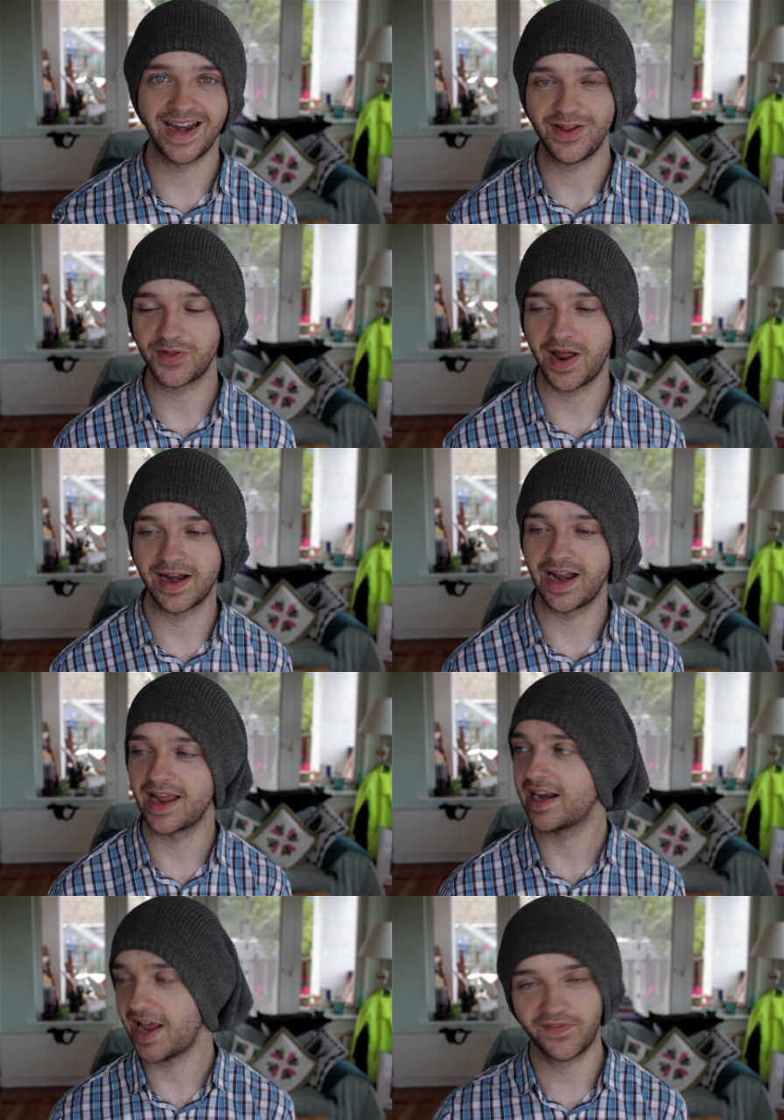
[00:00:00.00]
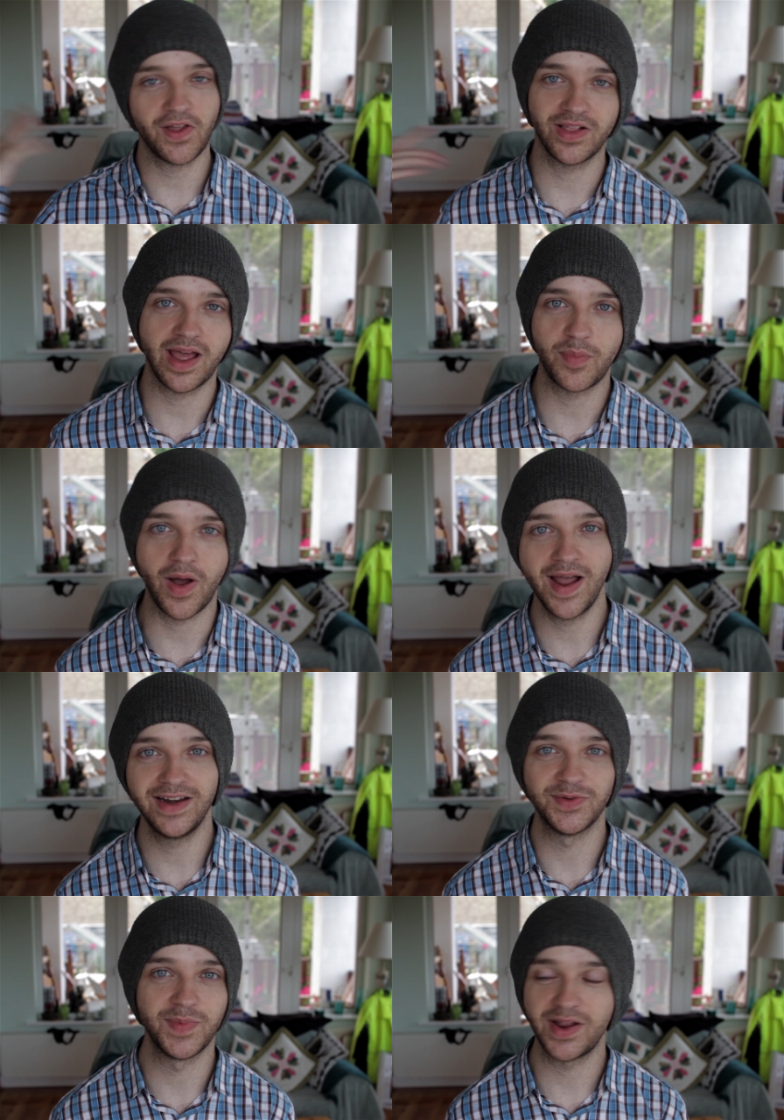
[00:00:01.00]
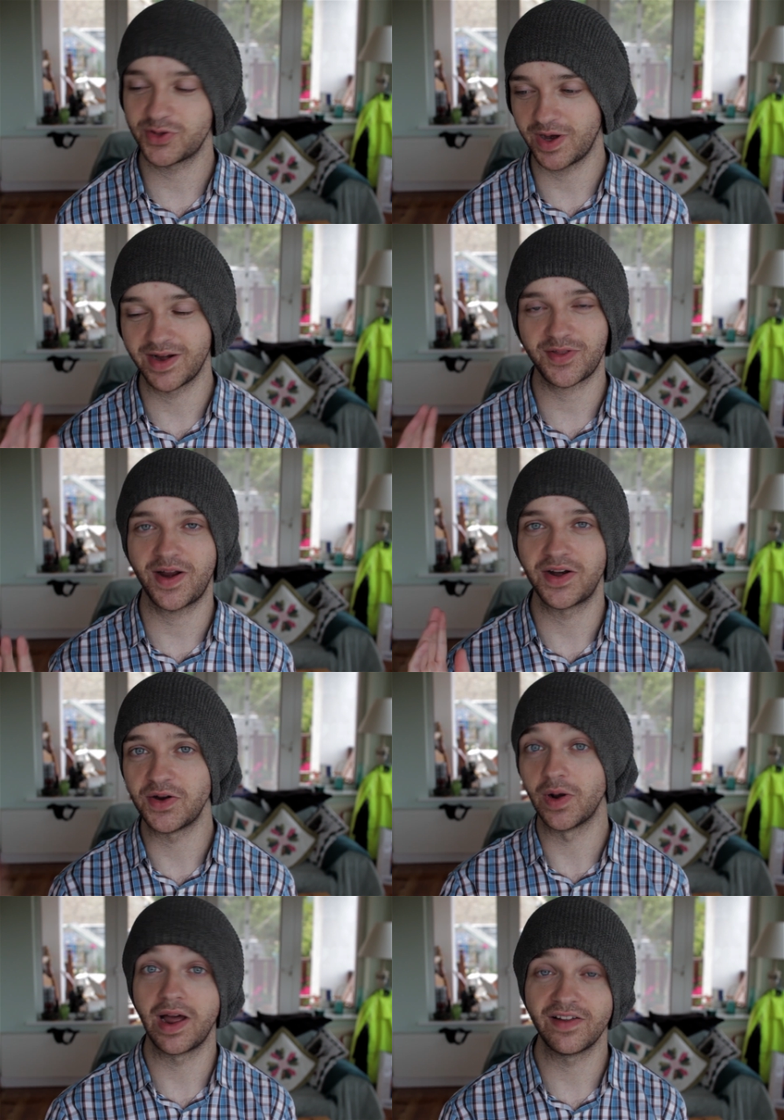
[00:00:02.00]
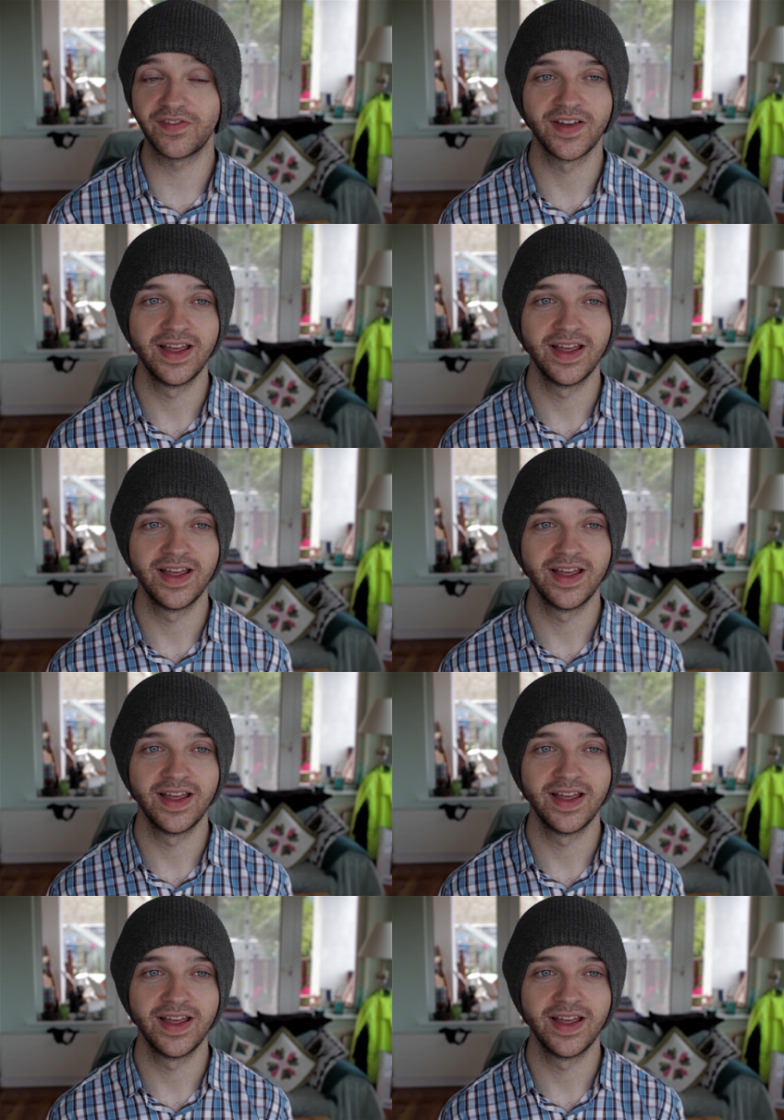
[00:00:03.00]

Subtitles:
and he's kind of like left all that behind him and he's trying to start a new life.